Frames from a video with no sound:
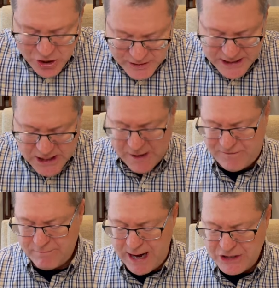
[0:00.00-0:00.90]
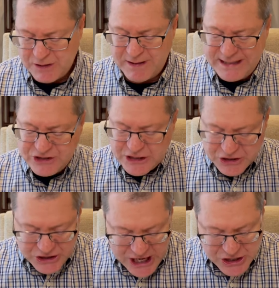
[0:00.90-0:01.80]
need confirmation, but his
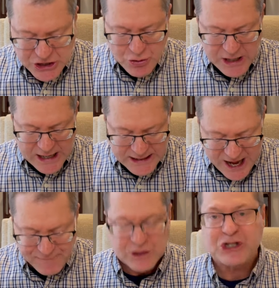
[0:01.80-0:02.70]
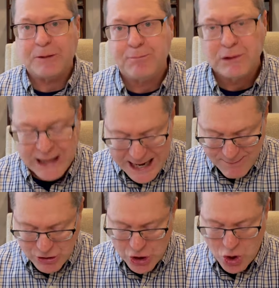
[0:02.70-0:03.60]
continued uh, efforts to
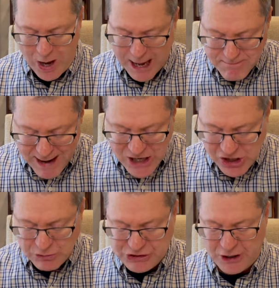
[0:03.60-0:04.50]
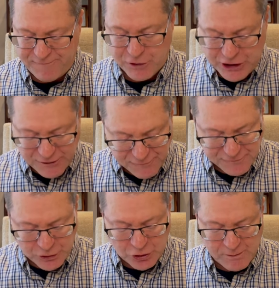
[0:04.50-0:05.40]
blame you and make you suffer
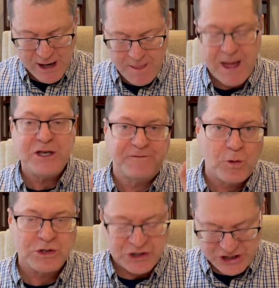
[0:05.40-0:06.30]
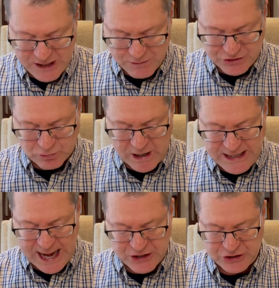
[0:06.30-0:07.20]
confirm that divorcing him was the right
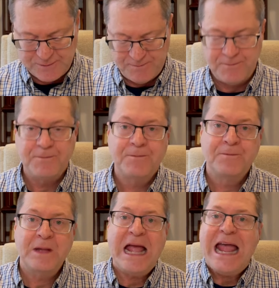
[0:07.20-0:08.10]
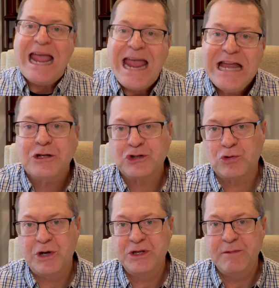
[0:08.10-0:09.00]
action. He
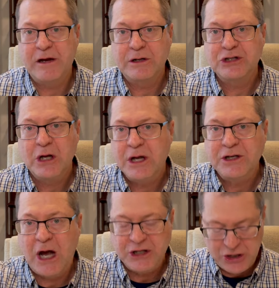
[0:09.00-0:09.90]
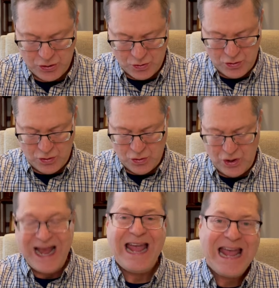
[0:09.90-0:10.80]
destroyed the marriage, not you.
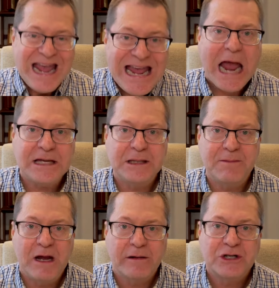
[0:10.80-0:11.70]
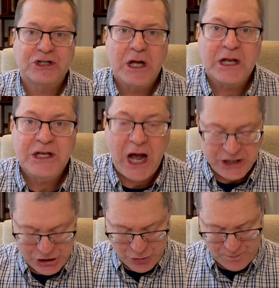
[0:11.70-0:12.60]
He ended the marriage, not
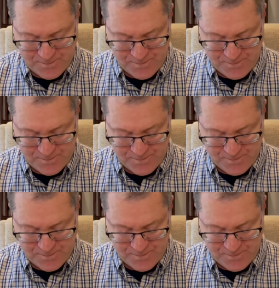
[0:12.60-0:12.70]
you.